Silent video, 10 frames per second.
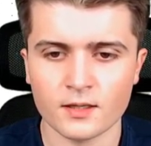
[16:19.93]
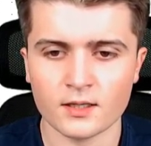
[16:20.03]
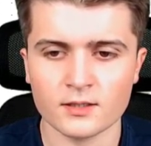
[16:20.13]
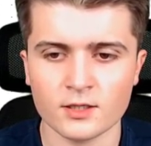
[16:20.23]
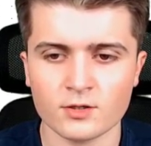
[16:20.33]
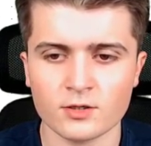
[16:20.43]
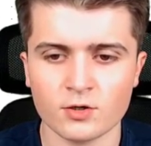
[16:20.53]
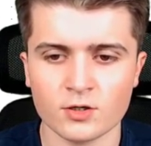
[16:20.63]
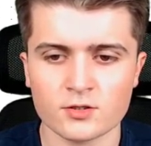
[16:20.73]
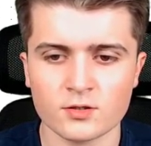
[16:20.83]
And here you
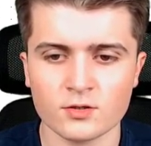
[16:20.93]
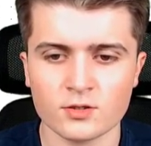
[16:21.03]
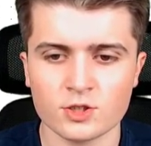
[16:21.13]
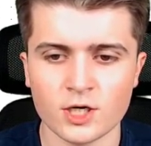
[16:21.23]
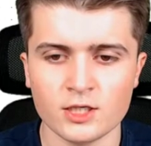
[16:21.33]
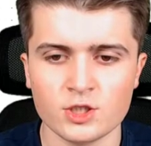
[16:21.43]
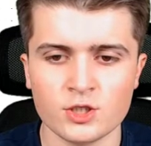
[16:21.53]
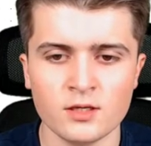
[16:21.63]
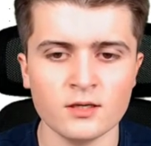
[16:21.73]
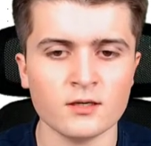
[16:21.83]
can also
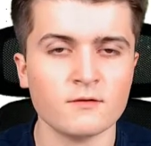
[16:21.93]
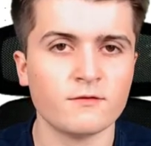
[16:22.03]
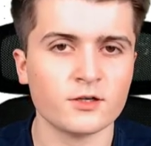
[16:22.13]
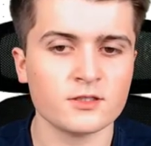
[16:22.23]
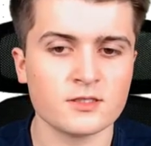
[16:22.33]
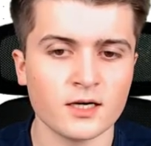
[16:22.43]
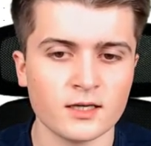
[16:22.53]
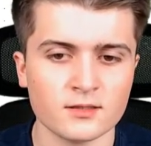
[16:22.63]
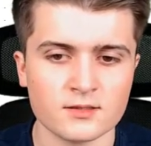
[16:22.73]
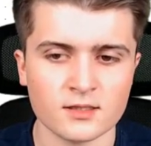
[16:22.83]
change the font
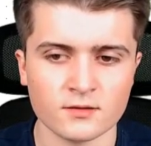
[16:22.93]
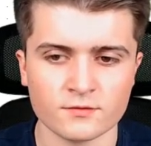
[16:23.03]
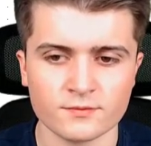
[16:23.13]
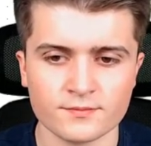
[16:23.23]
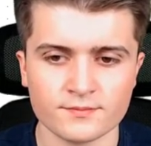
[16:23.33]
style itself.